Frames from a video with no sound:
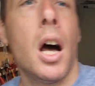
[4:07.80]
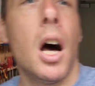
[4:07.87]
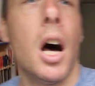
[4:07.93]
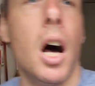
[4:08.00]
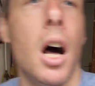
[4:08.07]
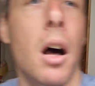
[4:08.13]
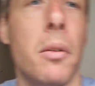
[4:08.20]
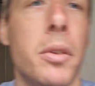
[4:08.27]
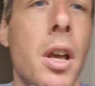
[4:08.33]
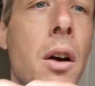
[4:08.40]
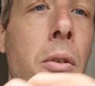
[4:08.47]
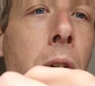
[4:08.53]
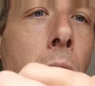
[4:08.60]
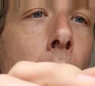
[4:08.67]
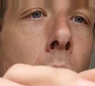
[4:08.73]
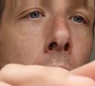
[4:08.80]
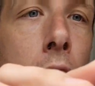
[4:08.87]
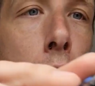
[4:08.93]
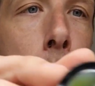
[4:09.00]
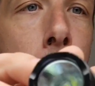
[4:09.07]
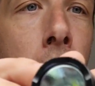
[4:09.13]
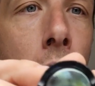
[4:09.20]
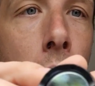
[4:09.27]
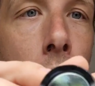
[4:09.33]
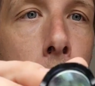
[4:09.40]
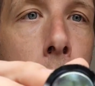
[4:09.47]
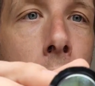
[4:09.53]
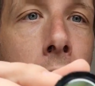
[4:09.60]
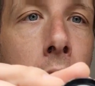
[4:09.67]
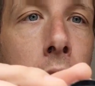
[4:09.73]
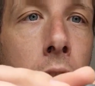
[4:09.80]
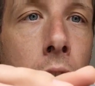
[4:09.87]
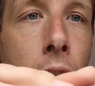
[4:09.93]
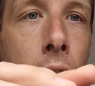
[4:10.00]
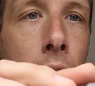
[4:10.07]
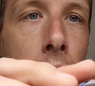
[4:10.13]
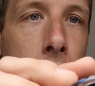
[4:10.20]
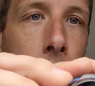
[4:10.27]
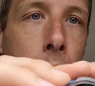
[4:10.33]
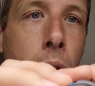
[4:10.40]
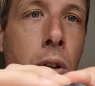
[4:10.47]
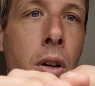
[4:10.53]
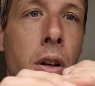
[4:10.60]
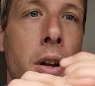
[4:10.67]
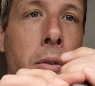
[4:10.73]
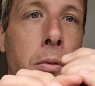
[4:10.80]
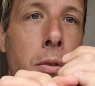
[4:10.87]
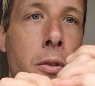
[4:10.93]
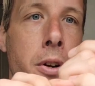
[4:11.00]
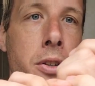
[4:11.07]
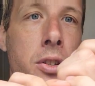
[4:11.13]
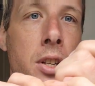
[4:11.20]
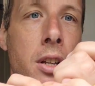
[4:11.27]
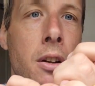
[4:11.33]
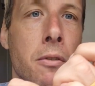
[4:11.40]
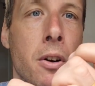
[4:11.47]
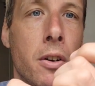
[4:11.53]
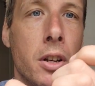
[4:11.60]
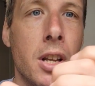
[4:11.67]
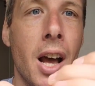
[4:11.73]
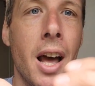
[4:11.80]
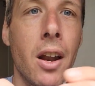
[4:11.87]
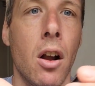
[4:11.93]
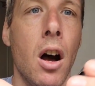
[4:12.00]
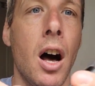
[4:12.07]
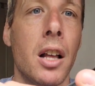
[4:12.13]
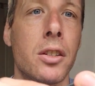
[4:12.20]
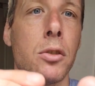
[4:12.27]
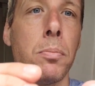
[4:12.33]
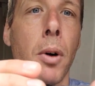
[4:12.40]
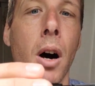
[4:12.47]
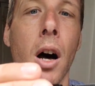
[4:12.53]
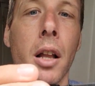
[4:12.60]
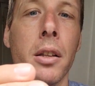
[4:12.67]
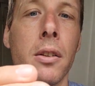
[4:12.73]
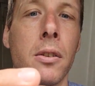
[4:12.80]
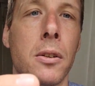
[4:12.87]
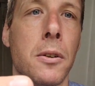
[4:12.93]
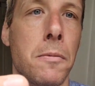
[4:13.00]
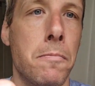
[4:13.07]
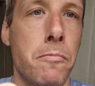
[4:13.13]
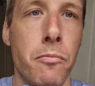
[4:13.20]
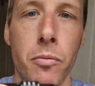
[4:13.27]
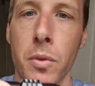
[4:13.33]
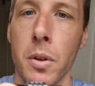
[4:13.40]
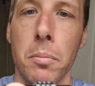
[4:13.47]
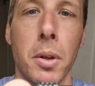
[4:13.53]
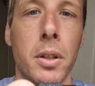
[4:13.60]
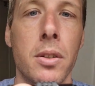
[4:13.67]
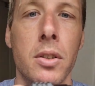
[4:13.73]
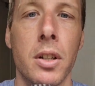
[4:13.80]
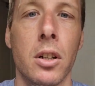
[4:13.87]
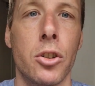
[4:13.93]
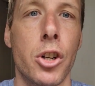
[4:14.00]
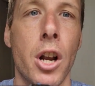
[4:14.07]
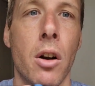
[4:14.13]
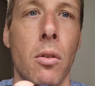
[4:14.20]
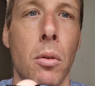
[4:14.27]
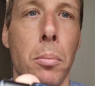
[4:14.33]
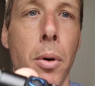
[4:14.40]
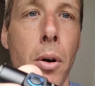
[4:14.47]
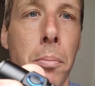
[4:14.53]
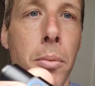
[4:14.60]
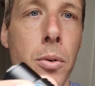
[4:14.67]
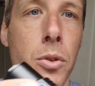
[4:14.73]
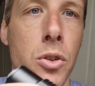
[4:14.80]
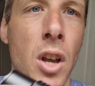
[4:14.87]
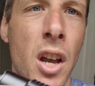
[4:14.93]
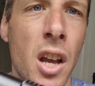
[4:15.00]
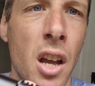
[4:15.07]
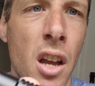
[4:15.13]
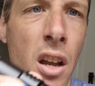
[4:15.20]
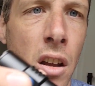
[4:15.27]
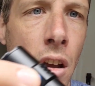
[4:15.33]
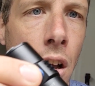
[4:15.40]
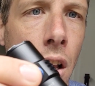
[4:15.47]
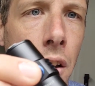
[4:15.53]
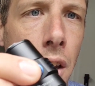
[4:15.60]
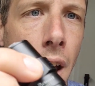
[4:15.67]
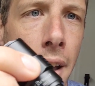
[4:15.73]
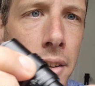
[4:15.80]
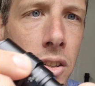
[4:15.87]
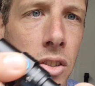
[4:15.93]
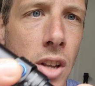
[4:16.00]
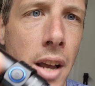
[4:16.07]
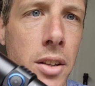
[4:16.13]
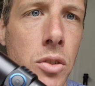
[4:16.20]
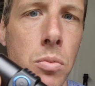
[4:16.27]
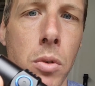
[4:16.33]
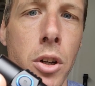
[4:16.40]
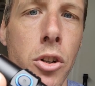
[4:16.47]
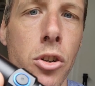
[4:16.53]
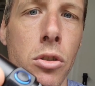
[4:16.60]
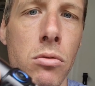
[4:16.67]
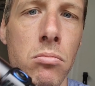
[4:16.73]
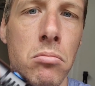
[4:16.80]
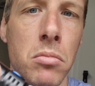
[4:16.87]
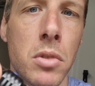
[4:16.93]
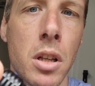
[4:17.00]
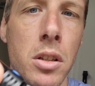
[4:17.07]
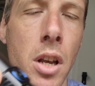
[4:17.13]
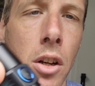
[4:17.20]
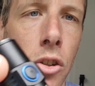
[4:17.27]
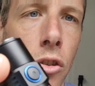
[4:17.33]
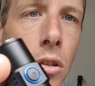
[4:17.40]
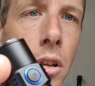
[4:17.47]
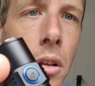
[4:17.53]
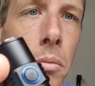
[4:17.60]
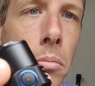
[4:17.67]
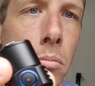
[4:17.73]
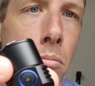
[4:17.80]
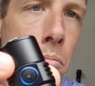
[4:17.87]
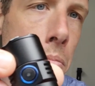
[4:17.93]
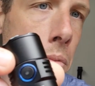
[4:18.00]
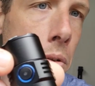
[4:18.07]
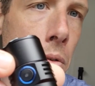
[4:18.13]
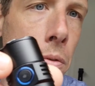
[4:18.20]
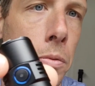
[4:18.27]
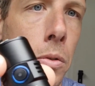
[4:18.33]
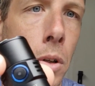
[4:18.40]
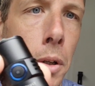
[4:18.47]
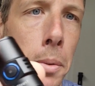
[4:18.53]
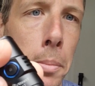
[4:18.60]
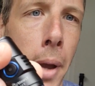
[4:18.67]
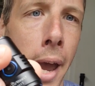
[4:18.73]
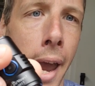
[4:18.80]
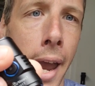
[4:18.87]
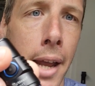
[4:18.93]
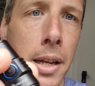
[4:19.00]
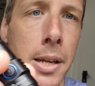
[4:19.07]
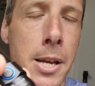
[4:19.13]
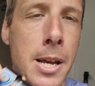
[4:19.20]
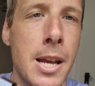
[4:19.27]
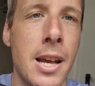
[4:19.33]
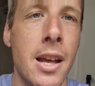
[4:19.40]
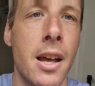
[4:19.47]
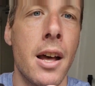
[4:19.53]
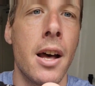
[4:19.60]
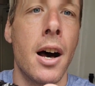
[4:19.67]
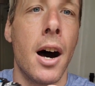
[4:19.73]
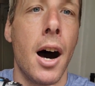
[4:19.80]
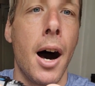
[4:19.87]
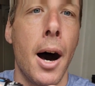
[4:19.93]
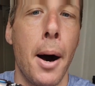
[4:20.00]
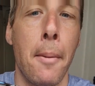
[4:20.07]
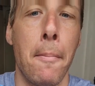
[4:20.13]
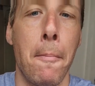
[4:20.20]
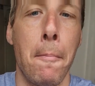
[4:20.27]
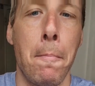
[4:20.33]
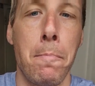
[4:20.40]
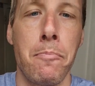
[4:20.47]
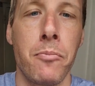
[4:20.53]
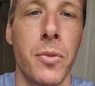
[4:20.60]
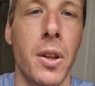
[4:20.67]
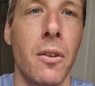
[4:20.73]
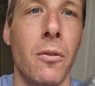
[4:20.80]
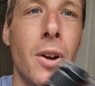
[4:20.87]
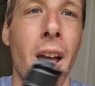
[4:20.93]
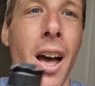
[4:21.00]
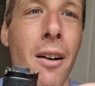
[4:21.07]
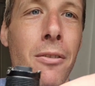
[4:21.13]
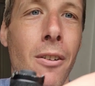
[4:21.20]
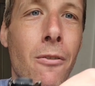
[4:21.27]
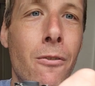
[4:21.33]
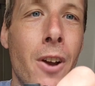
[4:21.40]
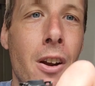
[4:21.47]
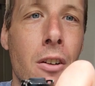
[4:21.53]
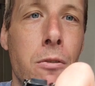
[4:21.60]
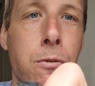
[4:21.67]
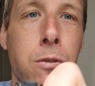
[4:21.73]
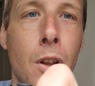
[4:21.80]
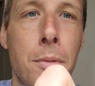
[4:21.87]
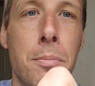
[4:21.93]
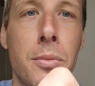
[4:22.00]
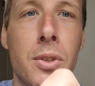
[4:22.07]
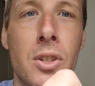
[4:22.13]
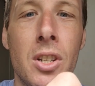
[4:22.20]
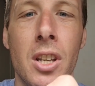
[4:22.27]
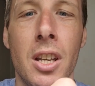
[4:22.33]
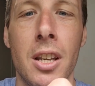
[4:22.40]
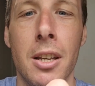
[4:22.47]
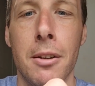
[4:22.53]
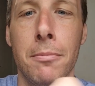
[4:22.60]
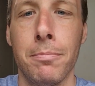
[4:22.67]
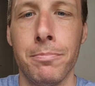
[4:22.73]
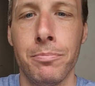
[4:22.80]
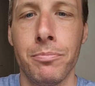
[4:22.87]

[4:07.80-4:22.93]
Yeah, we have orange peel reflector, as we have already seen, a very tight hotspot, but still general purpose. A nice side switch that's actually beautifully made. We have a very flimsy